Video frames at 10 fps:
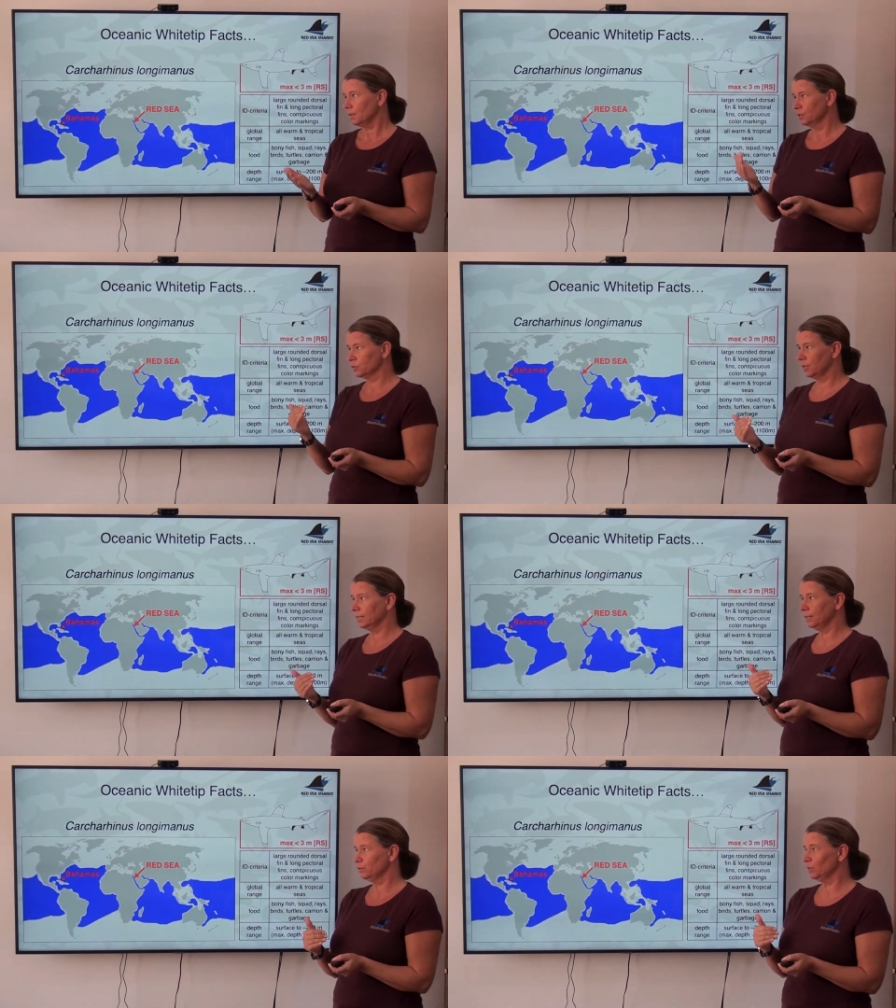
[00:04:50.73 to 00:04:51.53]
So
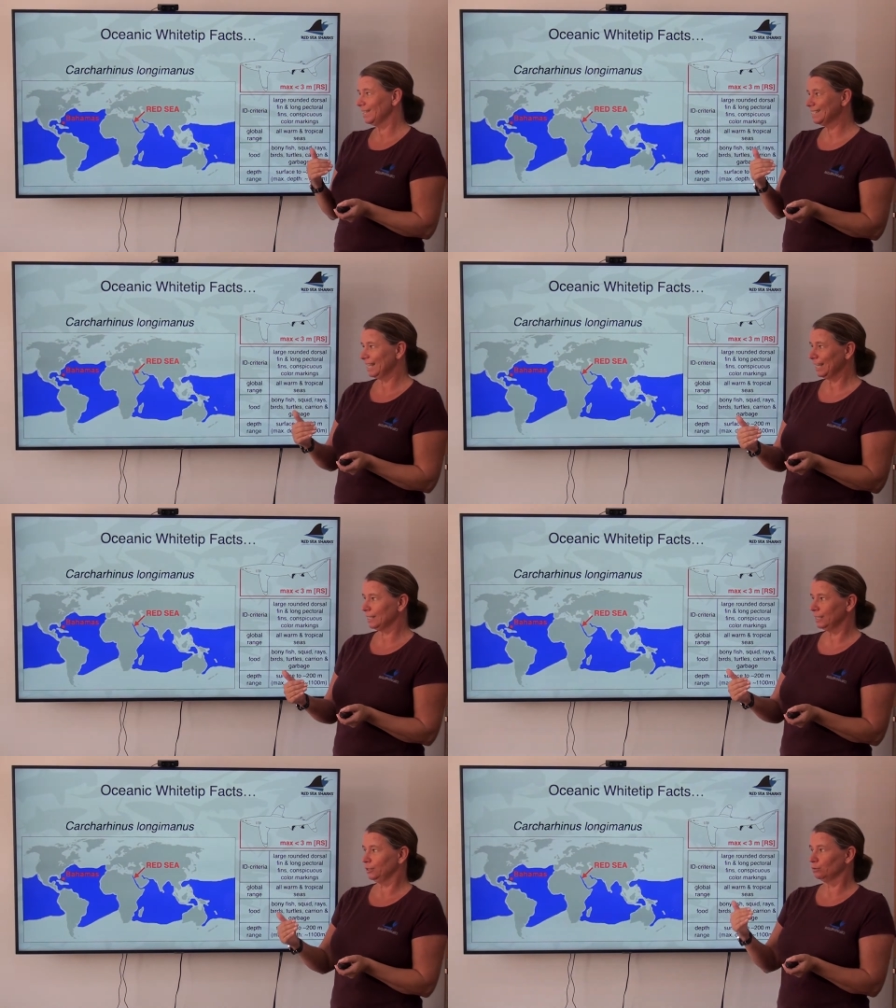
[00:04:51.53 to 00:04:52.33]
that gives you
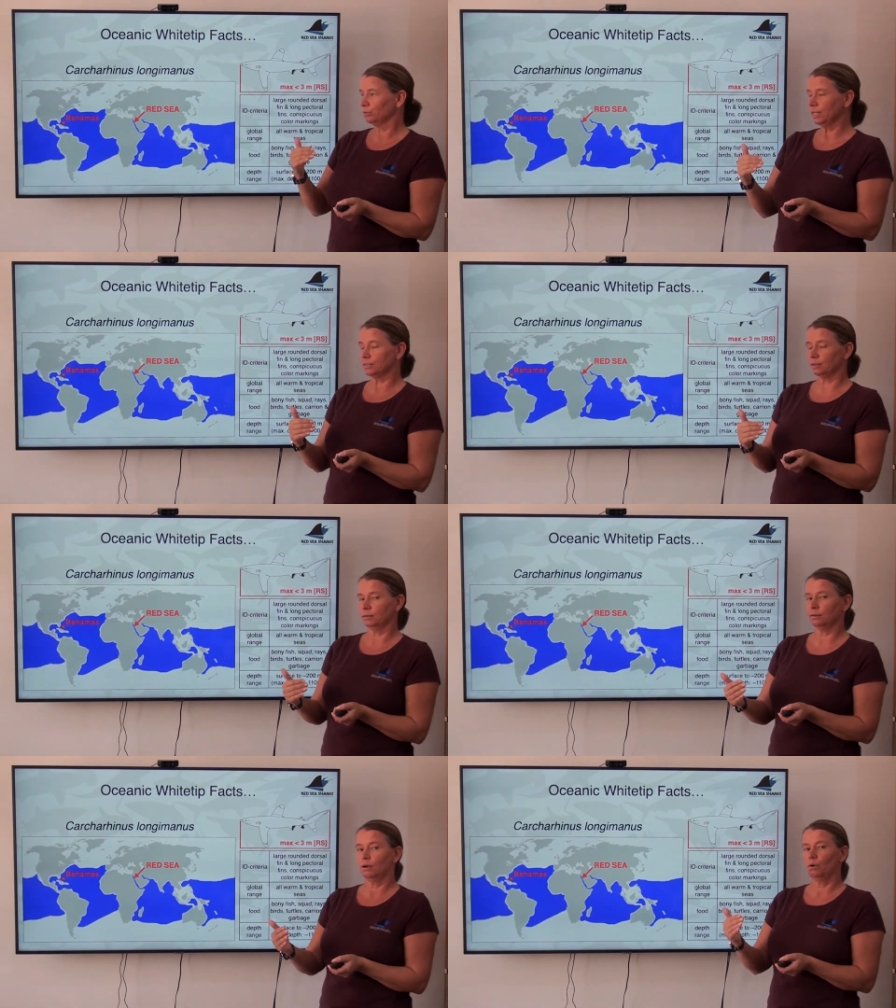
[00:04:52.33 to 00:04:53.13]
exactly the
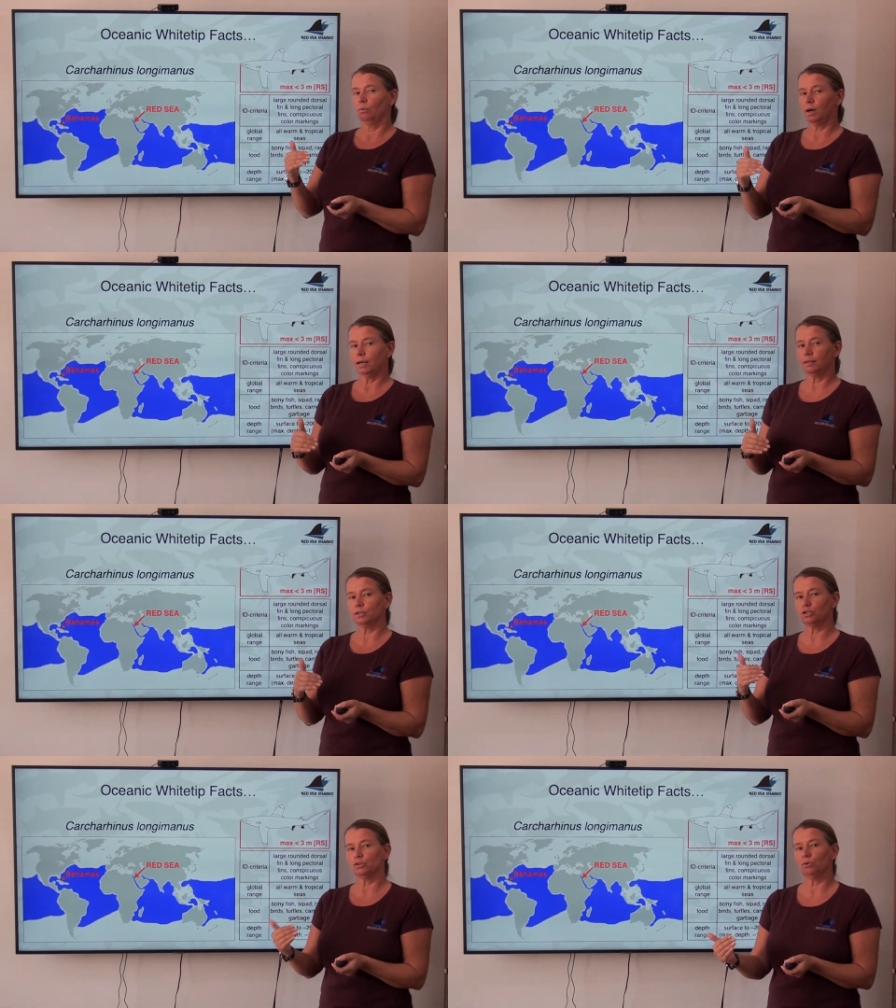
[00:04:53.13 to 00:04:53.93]
reason why
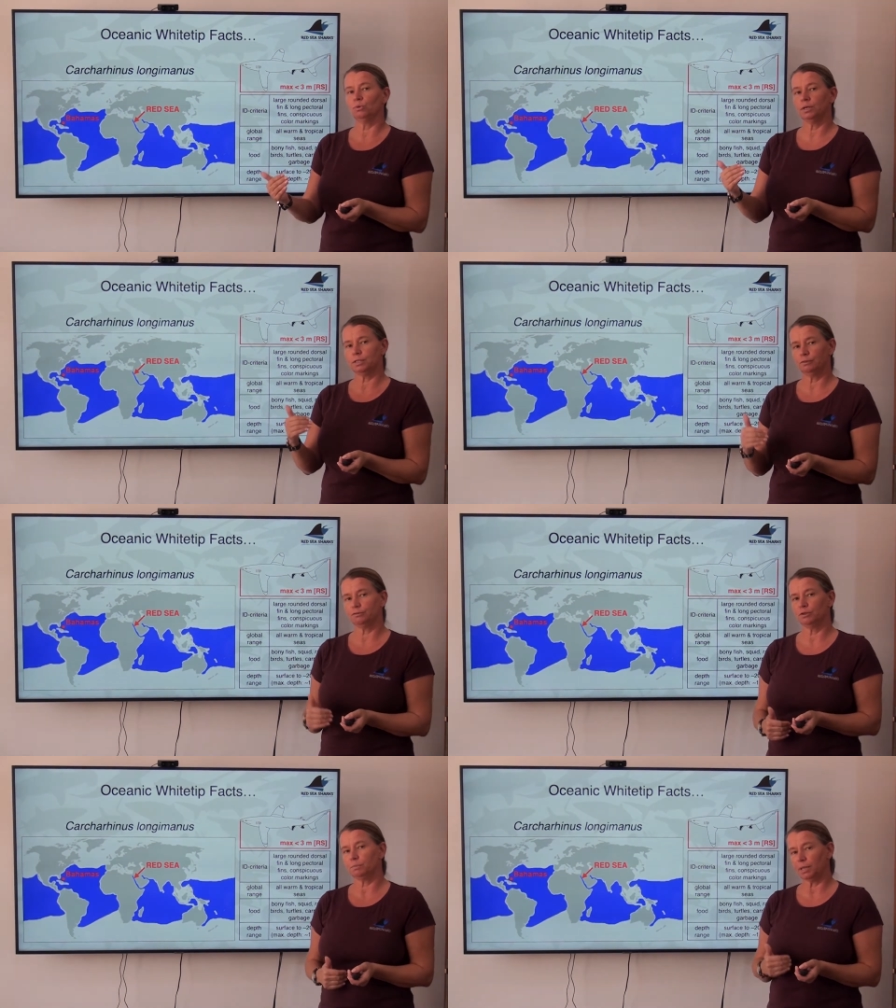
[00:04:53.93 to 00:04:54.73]
they show a
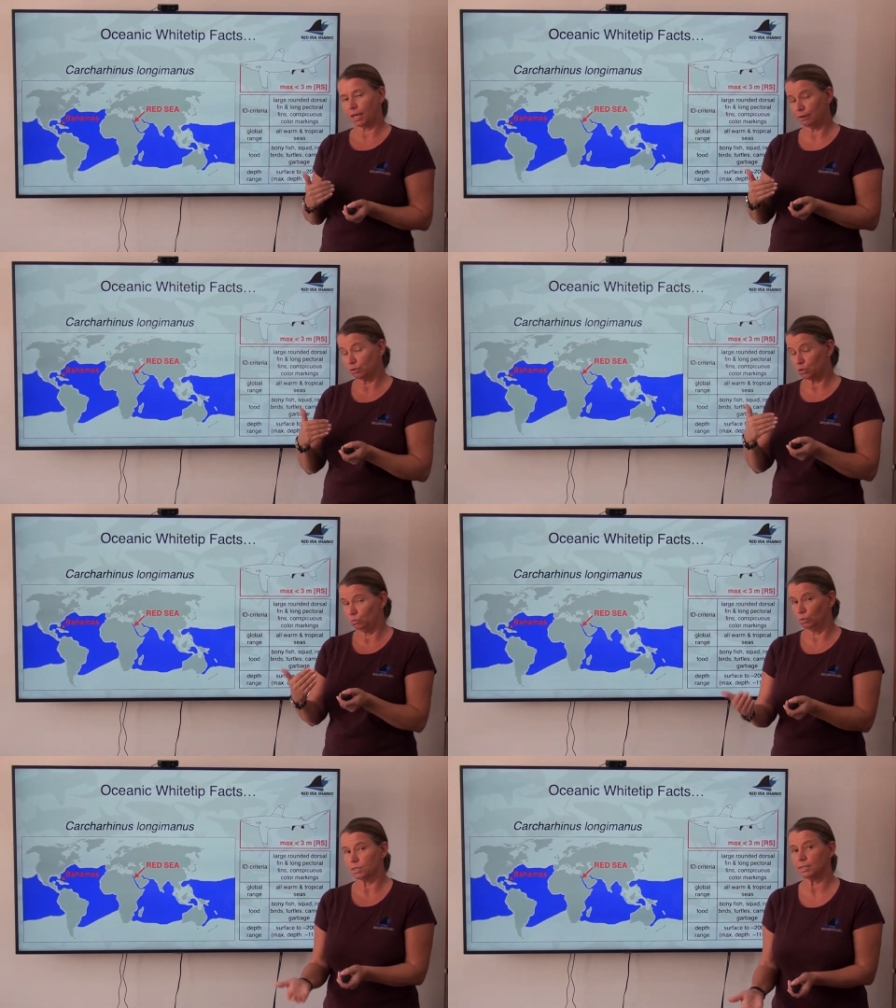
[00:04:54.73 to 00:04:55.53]
different behavior
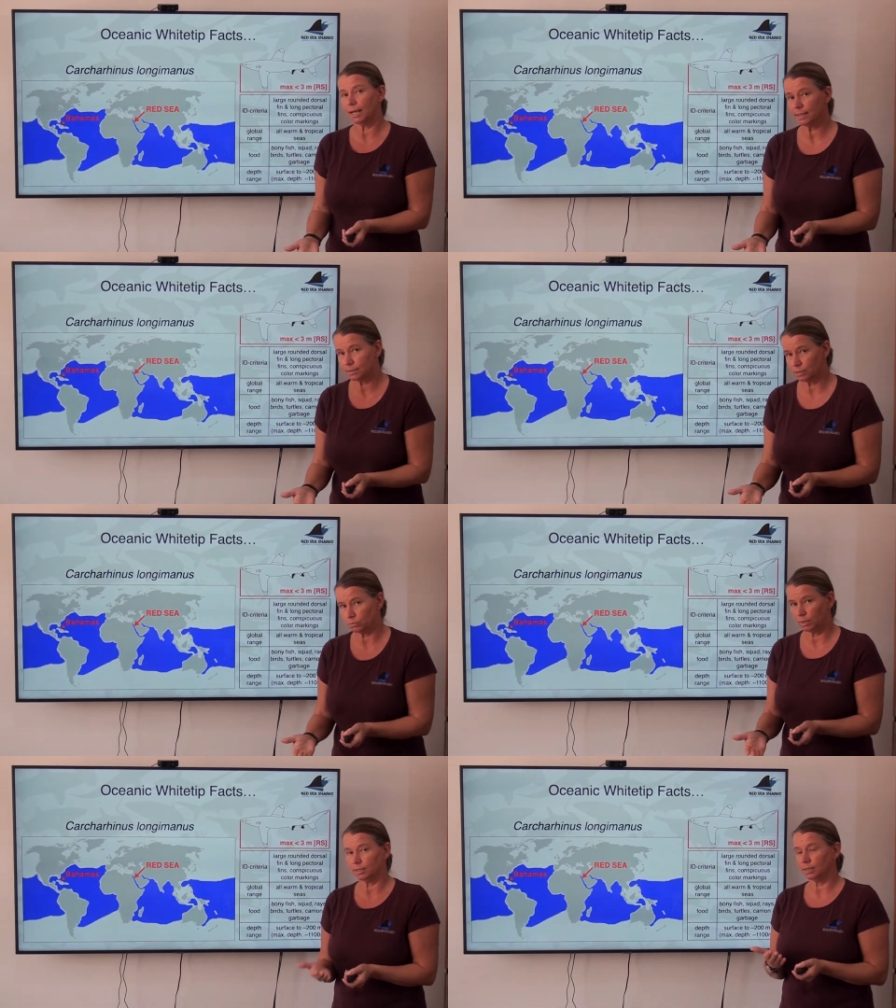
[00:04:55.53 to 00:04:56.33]
towards us as
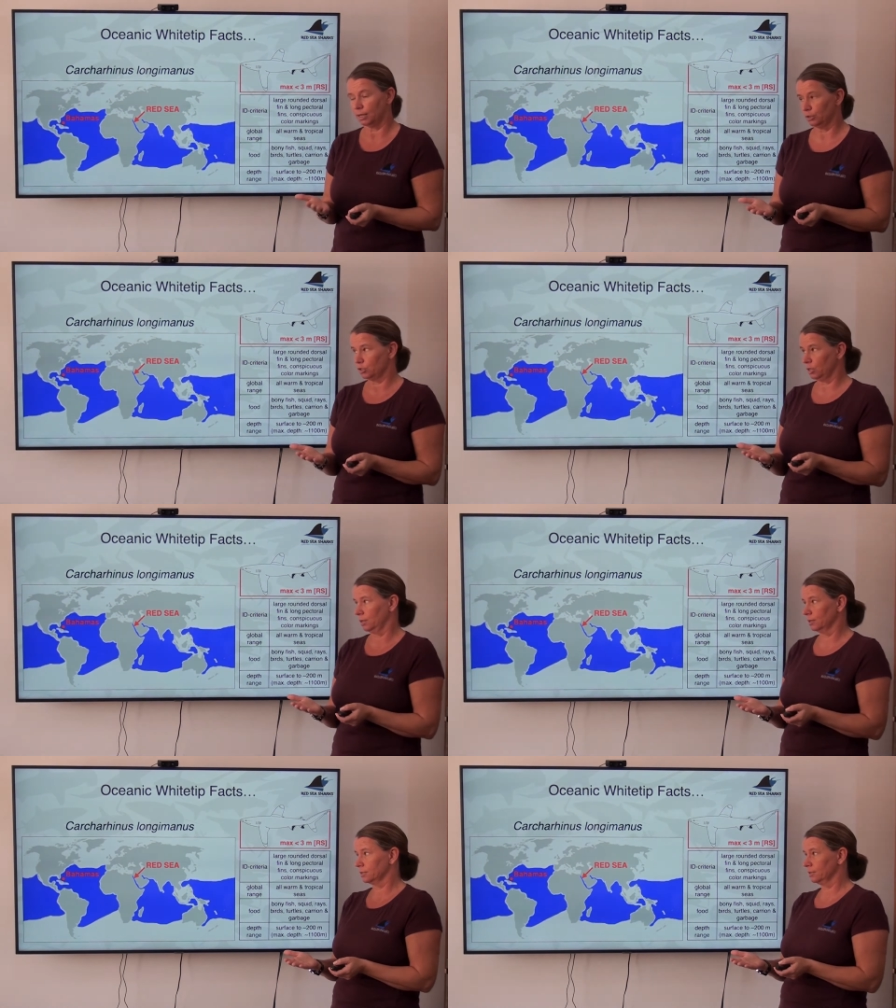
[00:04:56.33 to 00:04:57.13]
well than other
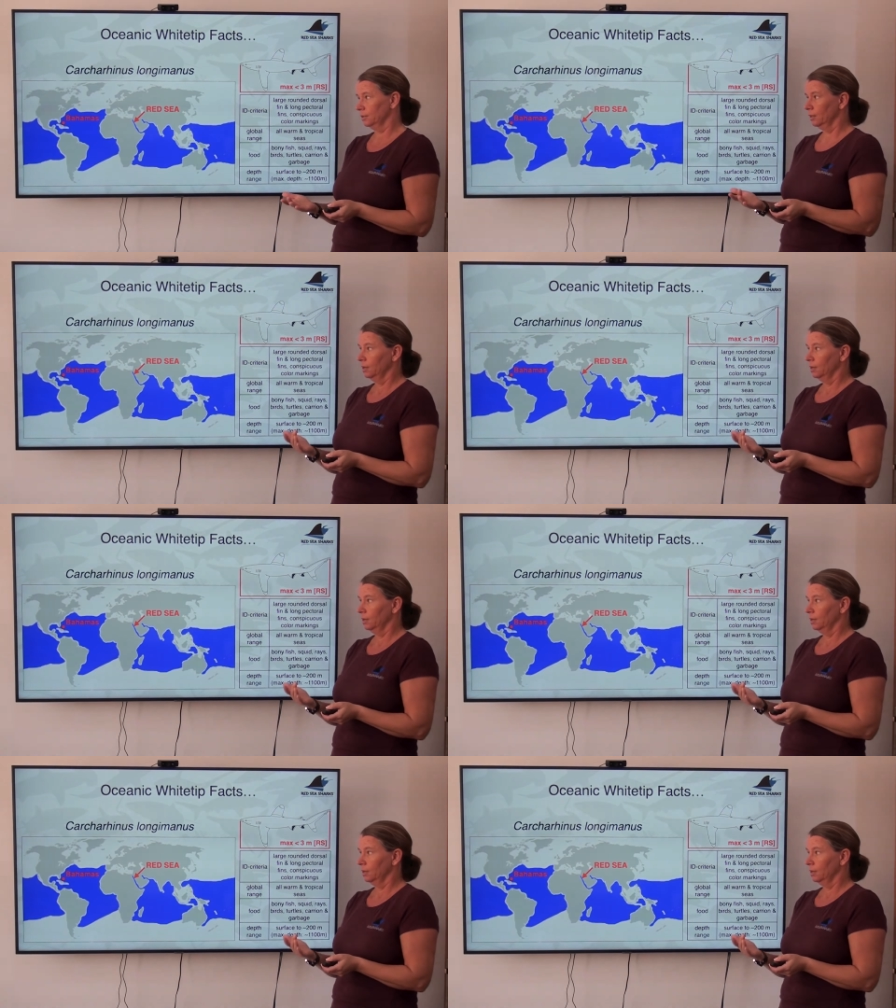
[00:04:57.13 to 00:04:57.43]
sharks.